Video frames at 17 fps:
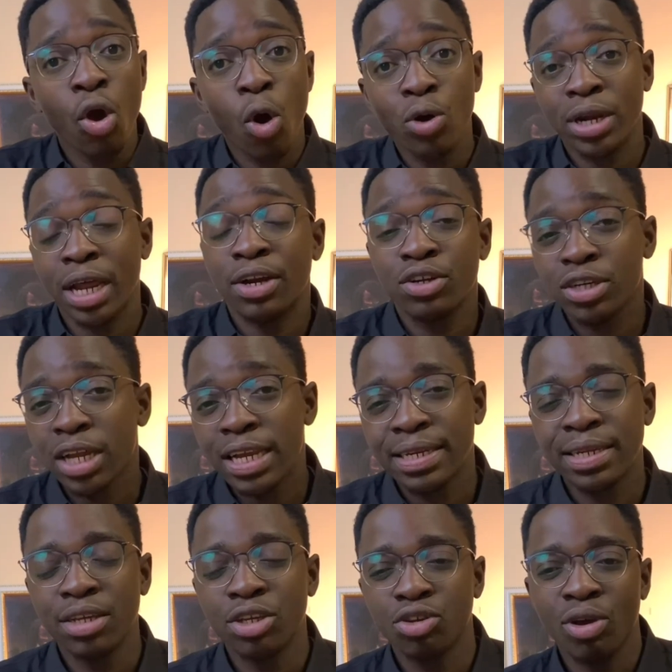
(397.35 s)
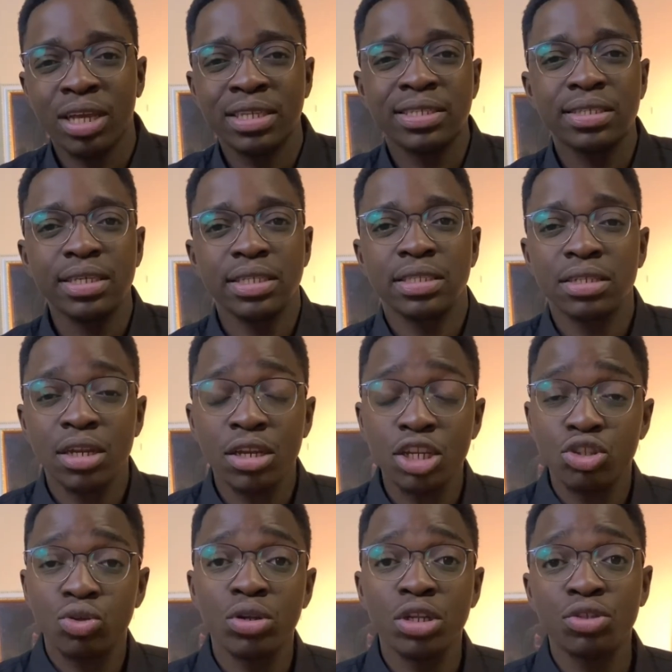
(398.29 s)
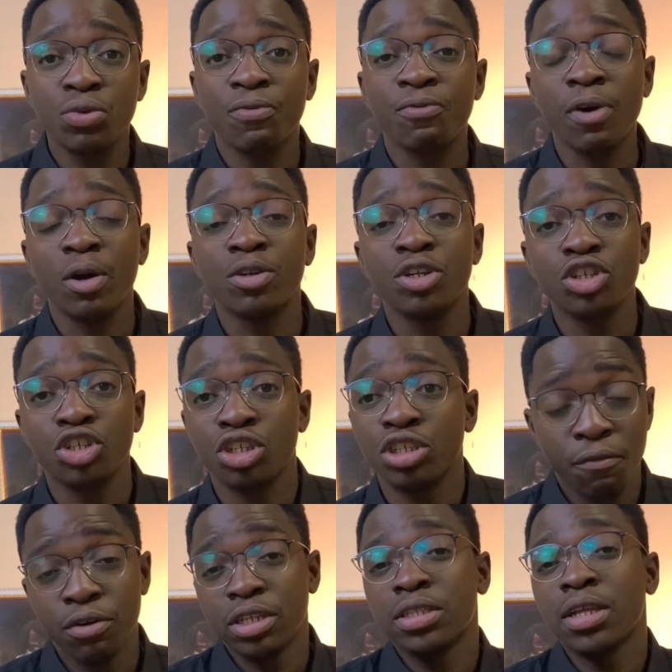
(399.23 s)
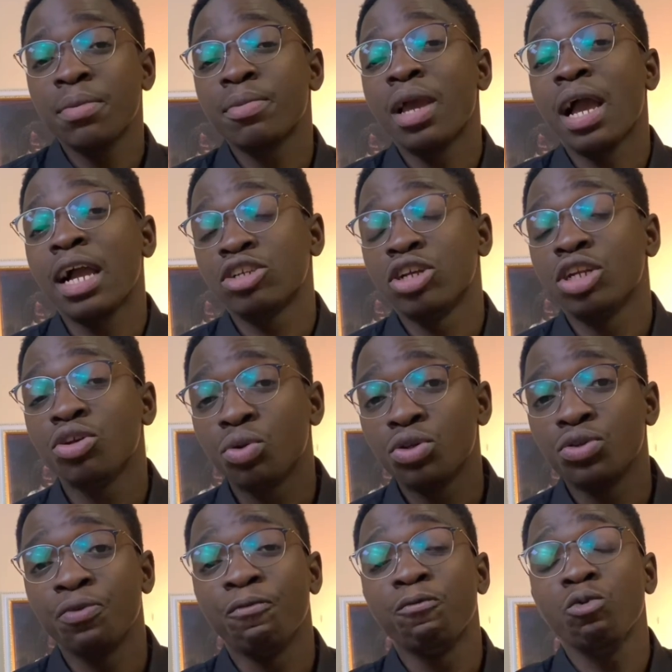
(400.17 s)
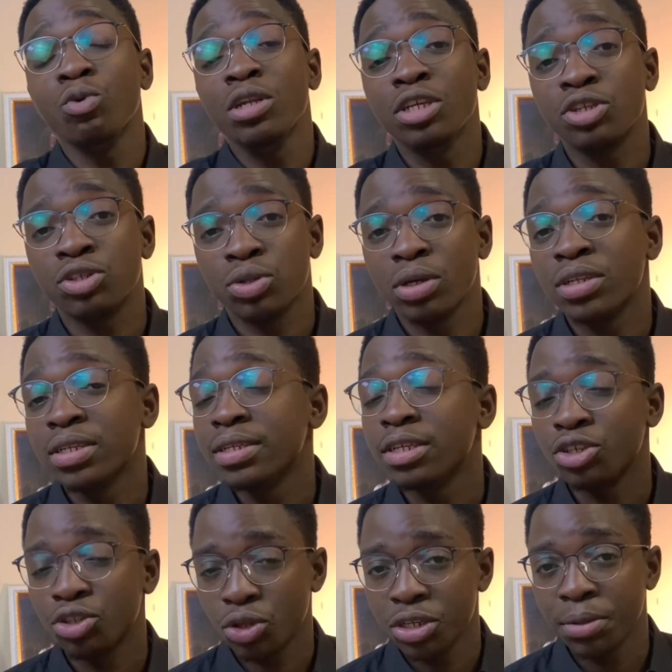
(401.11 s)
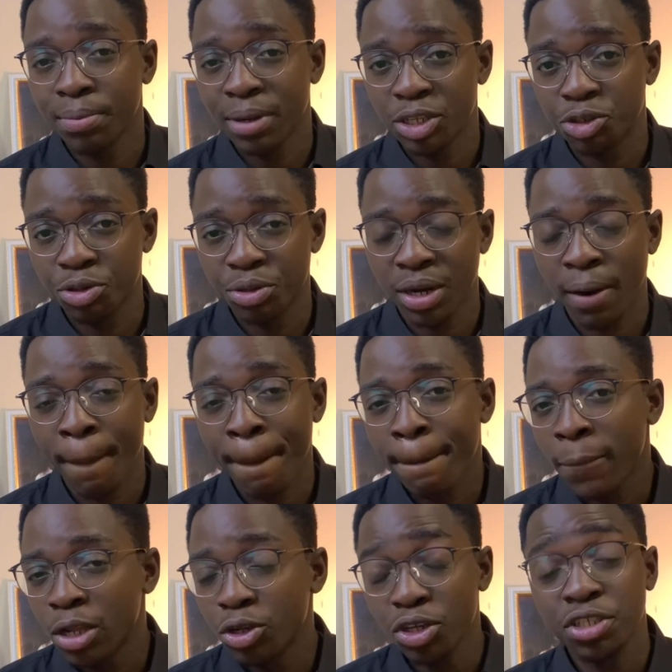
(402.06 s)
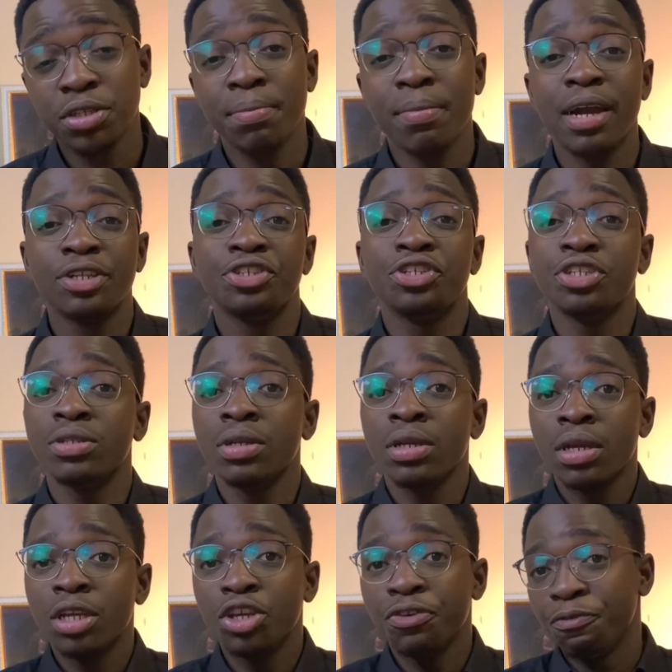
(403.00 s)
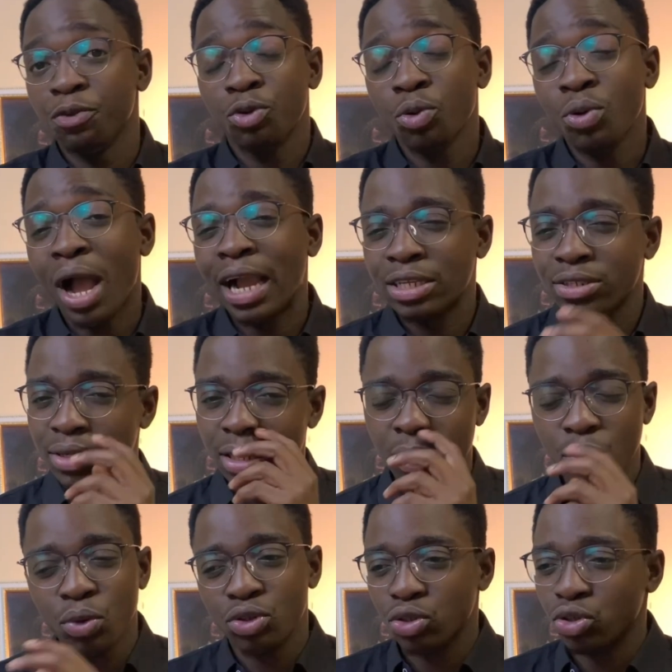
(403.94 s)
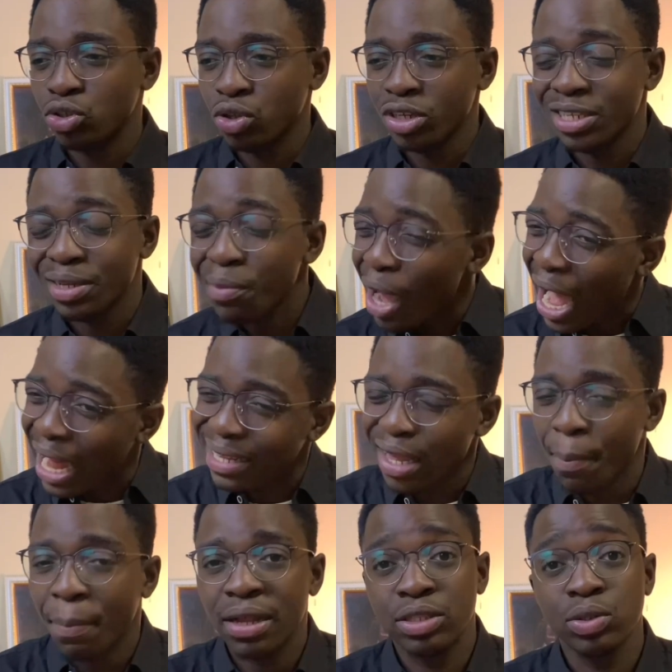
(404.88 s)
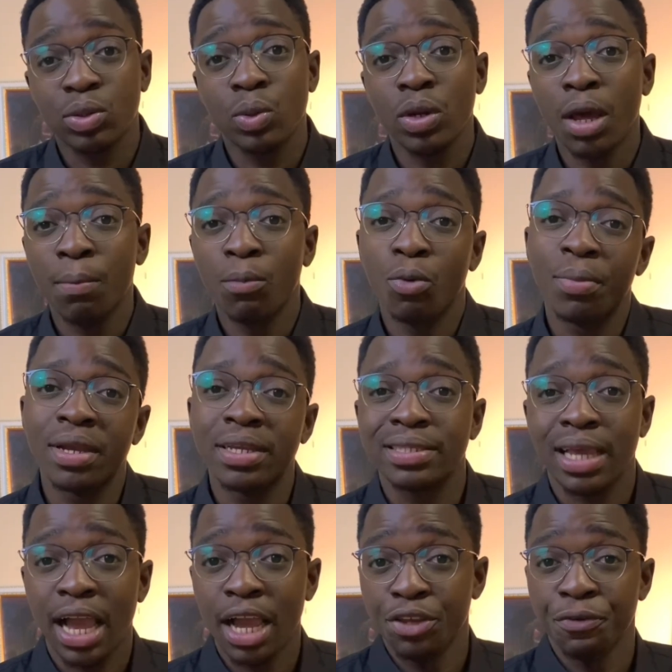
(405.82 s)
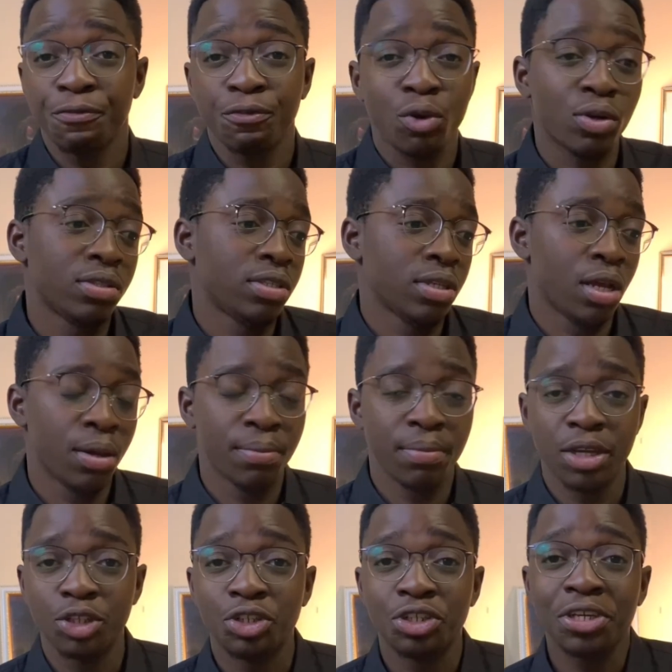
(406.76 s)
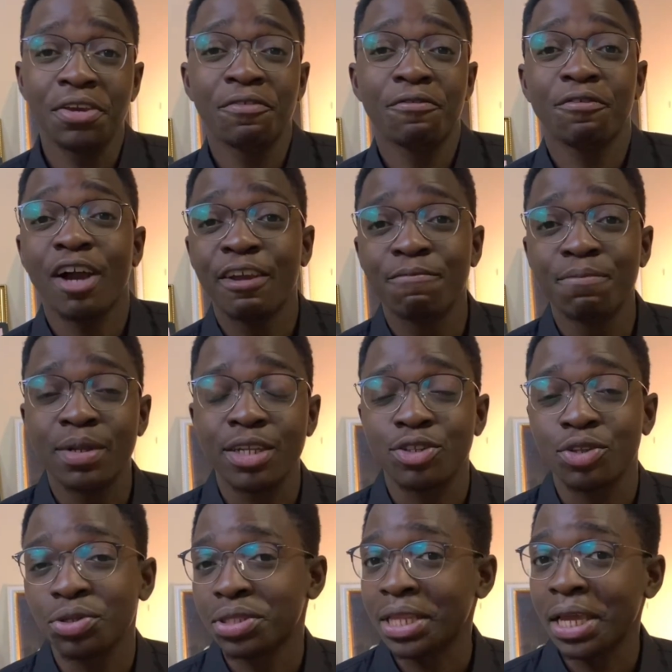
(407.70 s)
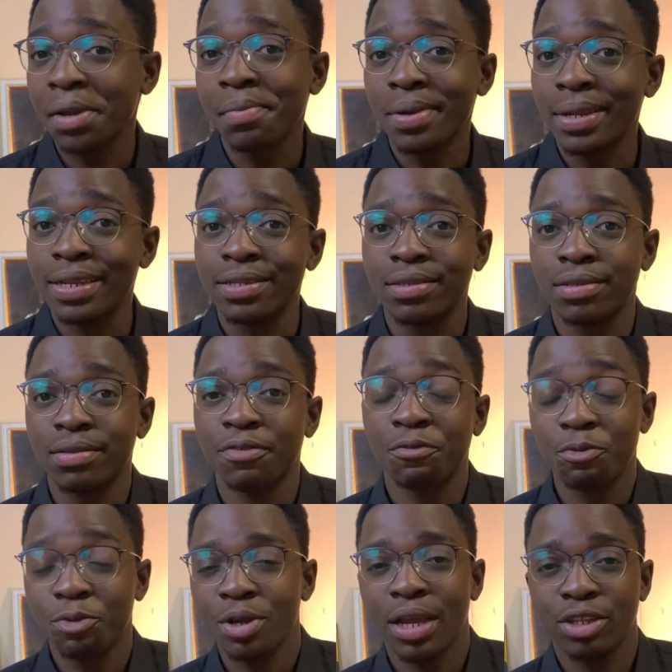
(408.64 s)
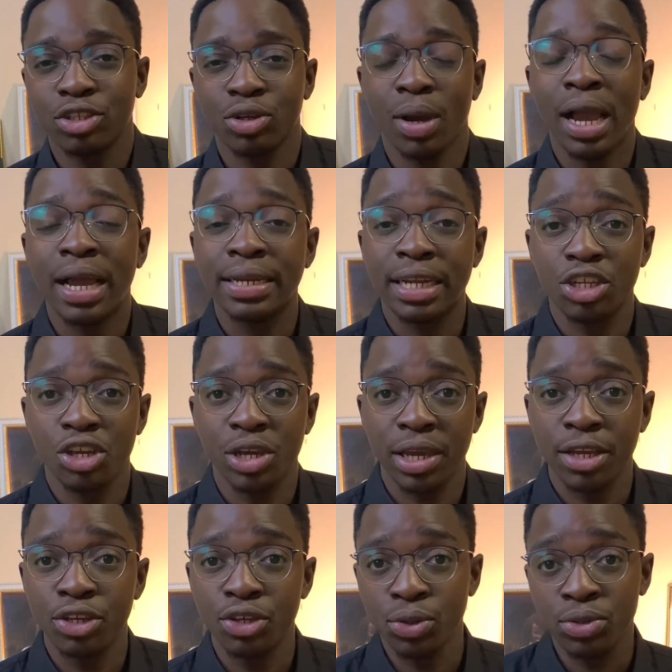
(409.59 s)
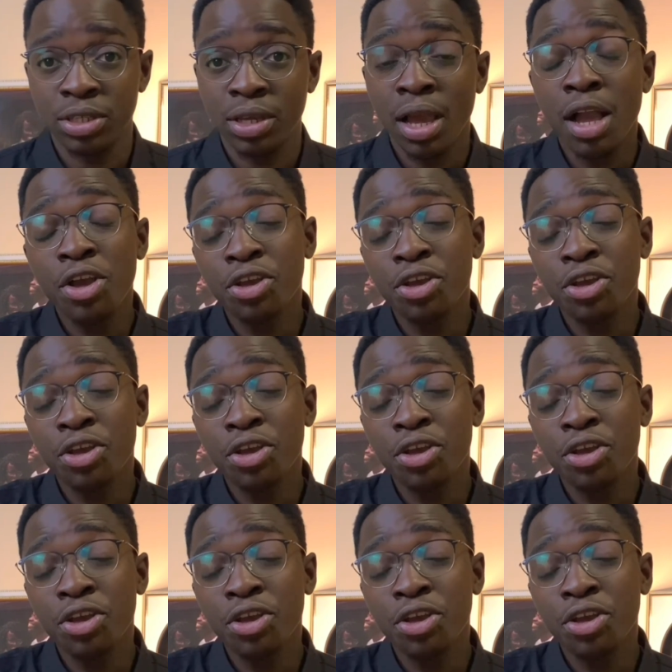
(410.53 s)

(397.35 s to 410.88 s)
On another day, you are setting little foundations by the time you're actually going to fully study the study material. Just imagine if you don't actually want to study at that particular moment and you've got a cheeky 5 minutes or 10 minutes free at your hand that you can use.